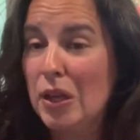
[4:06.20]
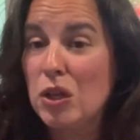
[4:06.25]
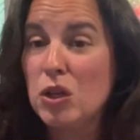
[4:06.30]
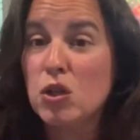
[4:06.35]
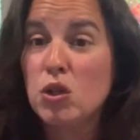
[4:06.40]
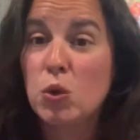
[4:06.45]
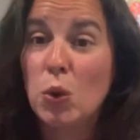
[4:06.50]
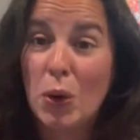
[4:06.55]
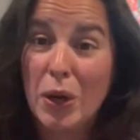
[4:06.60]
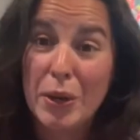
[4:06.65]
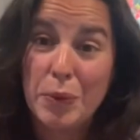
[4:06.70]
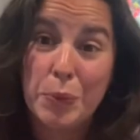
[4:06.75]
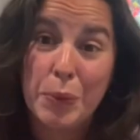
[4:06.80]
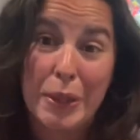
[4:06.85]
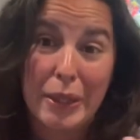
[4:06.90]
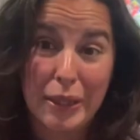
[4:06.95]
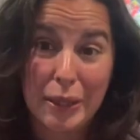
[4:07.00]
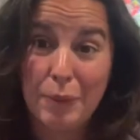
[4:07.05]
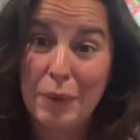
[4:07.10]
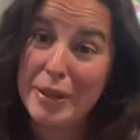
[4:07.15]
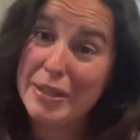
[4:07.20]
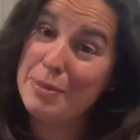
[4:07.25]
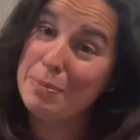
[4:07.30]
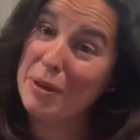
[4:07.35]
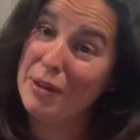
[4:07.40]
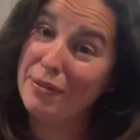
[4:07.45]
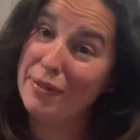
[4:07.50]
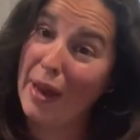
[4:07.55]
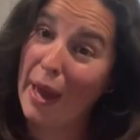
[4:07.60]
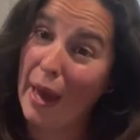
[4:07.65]
Troy really wants
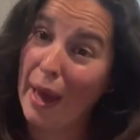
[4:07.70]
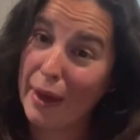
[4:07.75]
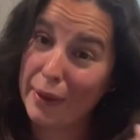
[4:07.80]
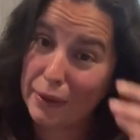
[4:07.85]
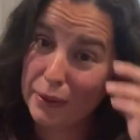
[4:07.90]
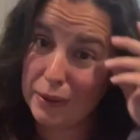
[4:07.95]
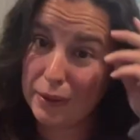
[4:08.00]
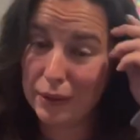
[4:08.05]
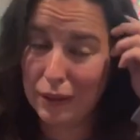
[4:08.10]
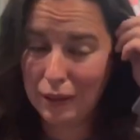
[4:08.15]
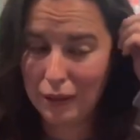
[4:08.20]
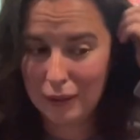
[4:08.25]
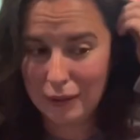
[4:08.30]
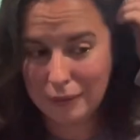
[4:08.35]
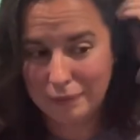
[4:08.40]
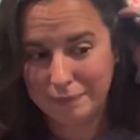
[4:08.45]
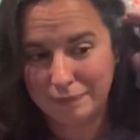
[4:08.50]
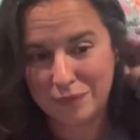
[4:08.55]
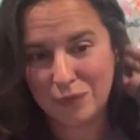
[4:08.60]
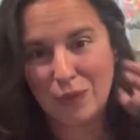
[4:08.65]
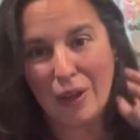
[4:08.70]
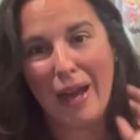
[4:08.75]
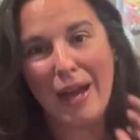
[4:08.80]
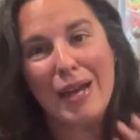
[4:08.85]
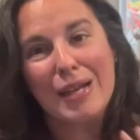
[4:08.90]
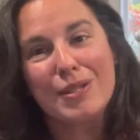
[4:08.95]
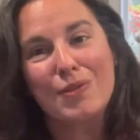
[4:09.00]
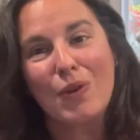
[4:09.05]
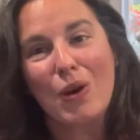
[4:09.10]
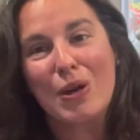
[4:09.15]
beef cattle.
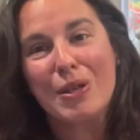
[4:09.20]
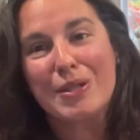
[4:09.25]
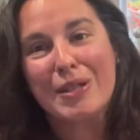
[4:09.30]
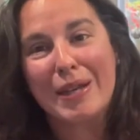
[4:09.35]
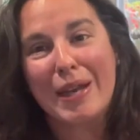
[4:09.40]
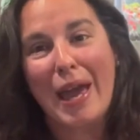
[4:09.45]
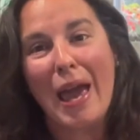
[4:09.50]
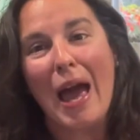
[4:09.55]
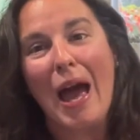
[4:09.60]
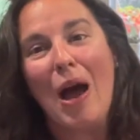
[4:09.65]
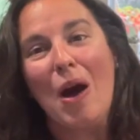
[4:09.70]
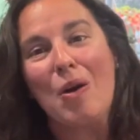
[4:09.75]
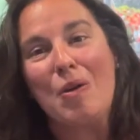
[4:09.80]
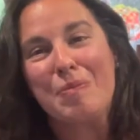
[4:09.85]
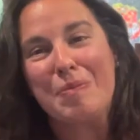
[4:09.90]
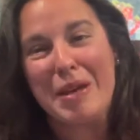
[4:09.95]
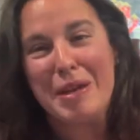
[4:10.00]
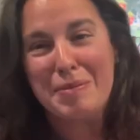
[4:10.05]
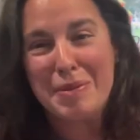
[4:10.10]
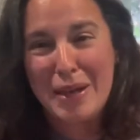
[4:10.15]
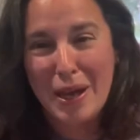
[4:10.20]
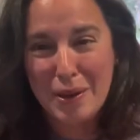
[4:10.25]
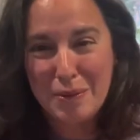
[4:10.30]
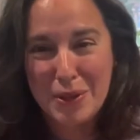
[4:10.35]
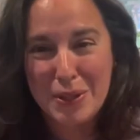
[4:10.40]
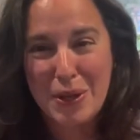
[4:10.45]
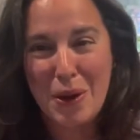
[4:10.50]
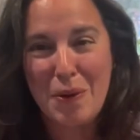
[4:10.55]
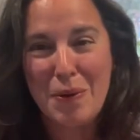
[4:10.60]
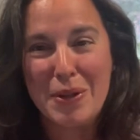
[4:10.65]
As far as a cow, maybe I
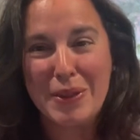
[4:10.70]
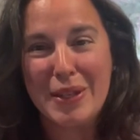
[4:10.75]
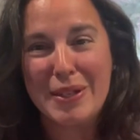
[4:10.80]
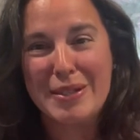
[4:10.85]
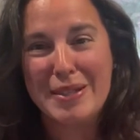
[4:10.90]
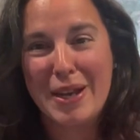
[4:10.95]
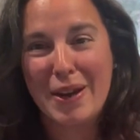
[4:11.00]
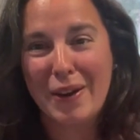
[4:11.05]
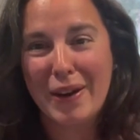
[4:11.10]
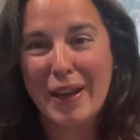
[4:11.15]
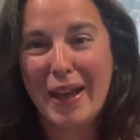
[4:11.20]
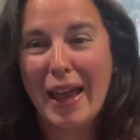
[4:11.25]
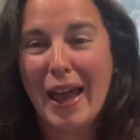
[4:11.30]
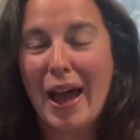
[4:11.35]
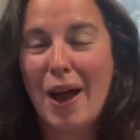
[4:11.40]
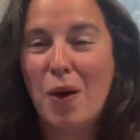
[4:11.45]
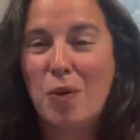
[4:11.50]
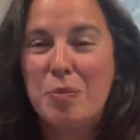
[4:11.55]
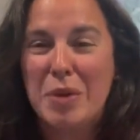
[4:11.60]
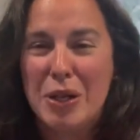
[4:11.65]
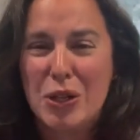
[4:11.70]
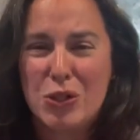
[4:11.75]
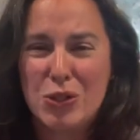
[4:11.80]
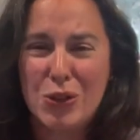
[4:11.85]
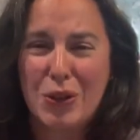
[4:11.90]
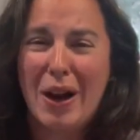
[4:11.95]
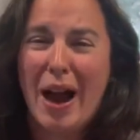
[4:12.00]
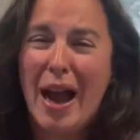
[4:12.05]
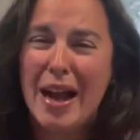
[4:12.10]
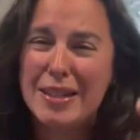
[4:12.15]
would go with a dairy cow
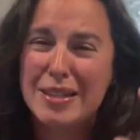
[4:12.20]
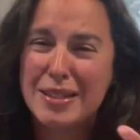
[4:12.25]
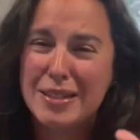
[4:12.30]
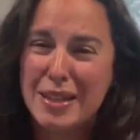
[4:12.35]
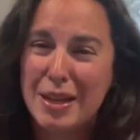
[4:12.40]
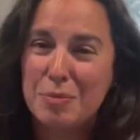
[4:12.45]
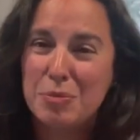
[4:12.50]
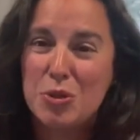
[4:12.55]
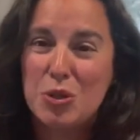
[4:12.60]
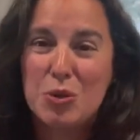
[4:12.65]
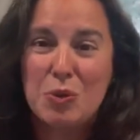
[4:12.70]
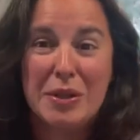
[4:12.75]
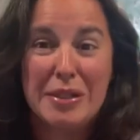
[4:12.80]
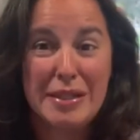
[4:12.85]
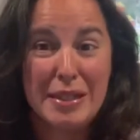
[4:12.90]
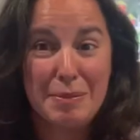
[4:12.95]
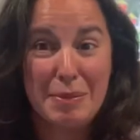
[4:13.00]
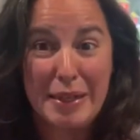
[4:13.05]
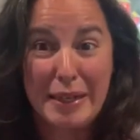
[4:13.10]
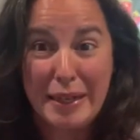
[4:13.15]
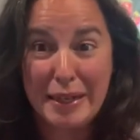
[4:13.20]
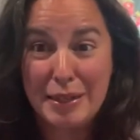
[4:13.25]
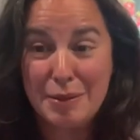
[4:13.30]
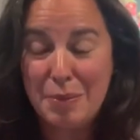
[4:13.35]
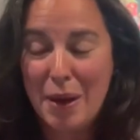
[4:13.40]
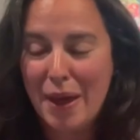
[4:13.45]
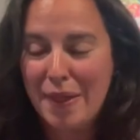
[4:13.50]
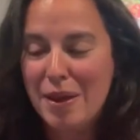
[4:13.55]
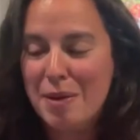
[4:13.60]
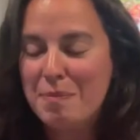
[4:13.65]
miniature. I just am too intimidated
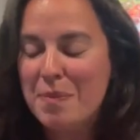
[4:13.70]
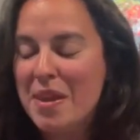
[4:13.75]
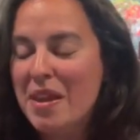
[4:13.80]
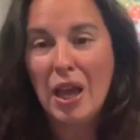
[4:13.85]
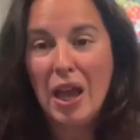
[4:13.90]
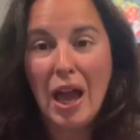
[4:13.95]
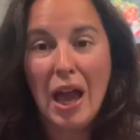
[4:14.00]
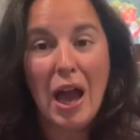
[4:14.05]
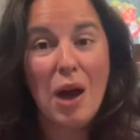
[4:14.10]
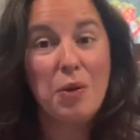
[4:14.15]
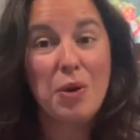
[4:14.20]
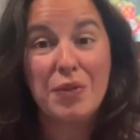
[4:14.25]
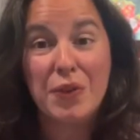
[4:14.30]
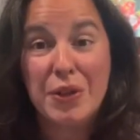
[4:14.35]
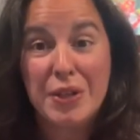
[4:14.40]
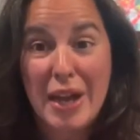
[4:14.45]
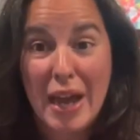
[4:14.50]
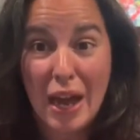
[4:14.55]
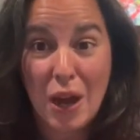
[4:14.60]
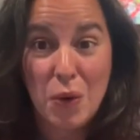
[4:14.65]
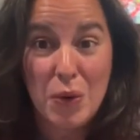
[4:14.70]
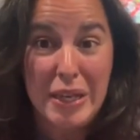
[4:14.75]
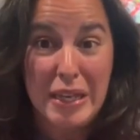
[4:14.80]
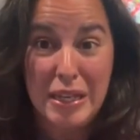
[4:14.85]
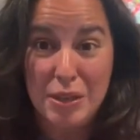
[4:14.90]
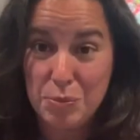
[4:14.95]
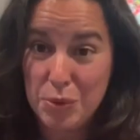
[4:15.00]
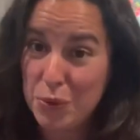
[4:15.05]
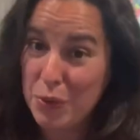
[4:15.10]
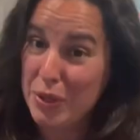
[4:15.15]
by them. However, now
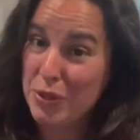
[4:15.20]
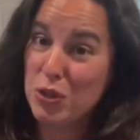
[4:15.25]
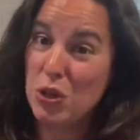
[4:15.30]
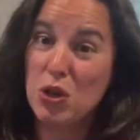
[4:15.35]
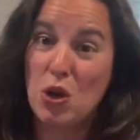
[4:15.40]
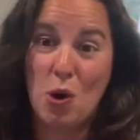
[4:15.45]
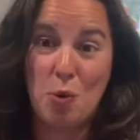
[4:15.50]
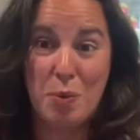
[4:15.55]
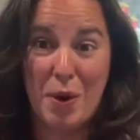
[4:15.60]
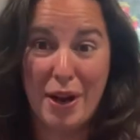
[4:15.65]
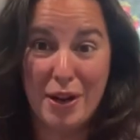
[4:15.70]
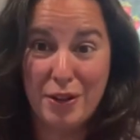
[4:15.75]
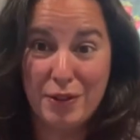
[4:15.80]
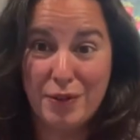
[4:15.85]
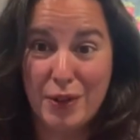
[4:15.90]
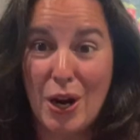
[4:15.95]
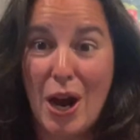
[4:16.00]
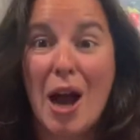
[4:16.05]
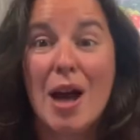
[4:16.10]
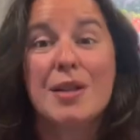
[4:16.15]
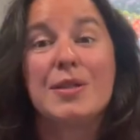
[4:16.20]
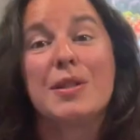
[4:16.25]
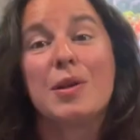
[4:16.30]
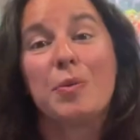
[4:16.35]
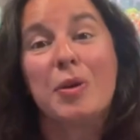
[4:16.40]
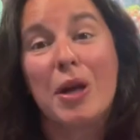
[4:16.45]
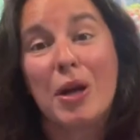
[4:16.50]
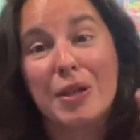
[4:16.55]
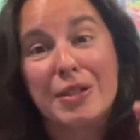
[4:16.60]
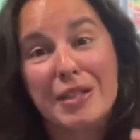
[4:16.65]
emu is a no-brainer for us, that
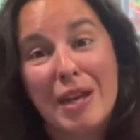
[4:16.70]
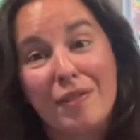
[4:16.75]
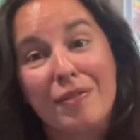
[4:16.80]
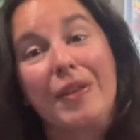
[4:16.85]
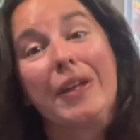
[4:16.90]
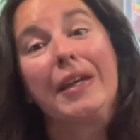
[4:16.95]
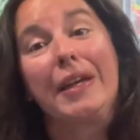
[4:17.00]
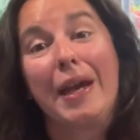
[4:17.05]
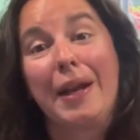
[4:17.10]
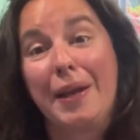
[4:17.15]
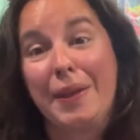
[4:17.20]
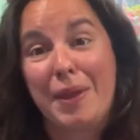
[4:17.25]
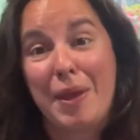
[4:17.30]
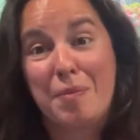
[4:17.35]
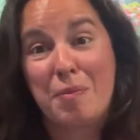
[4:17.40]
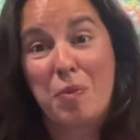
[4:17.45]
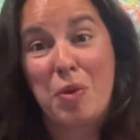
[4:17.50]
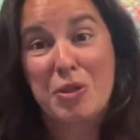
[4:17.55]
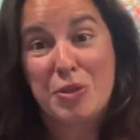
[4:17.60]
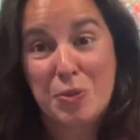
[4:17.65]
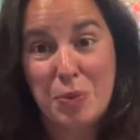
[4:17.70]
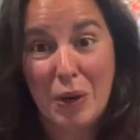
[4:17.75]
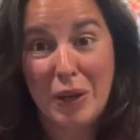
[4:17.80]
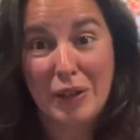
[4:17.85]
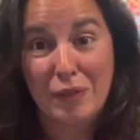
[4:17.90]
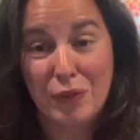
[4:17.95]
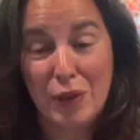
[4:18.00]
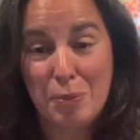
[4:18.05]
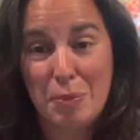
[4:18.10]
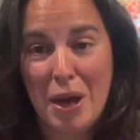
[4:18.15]
we are definitely getting them once we're
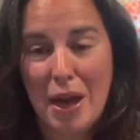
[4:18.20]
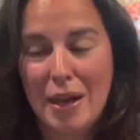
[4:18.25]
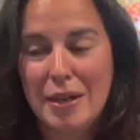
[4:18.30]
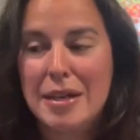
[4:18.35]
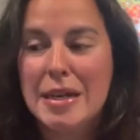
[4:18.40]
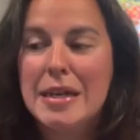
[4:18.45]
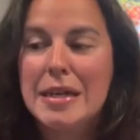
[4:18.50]
in Vermont.